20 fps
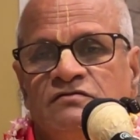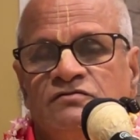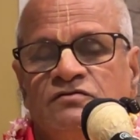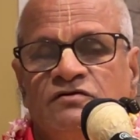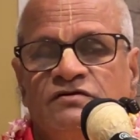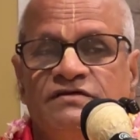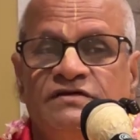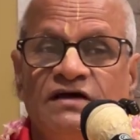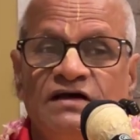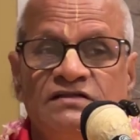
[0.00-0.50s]

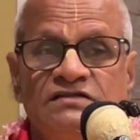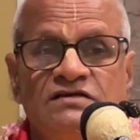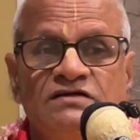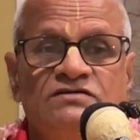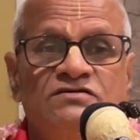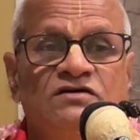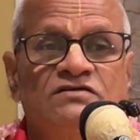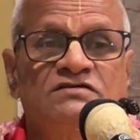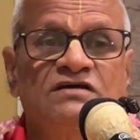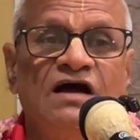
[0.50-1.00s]
So death
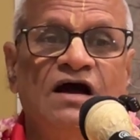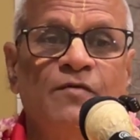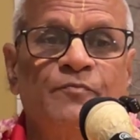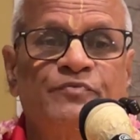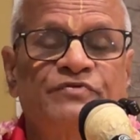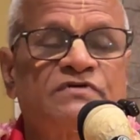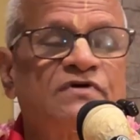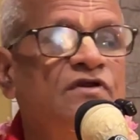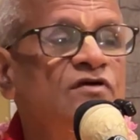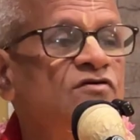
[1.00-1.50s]
is such an
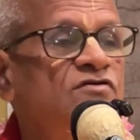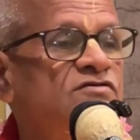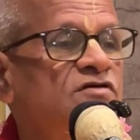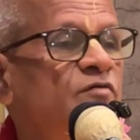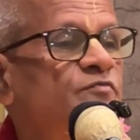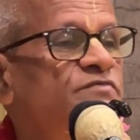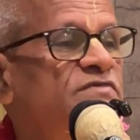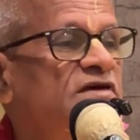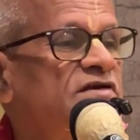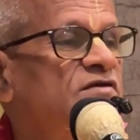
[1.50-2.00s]
absolute
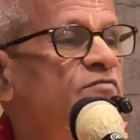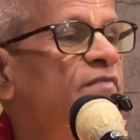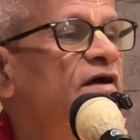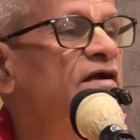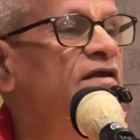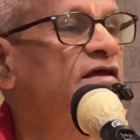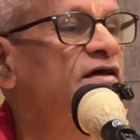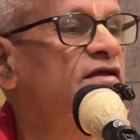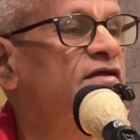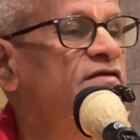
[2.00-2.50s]
subject
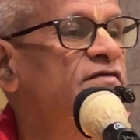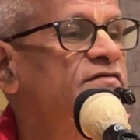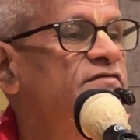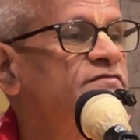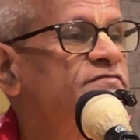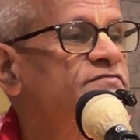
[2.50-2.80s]
matter,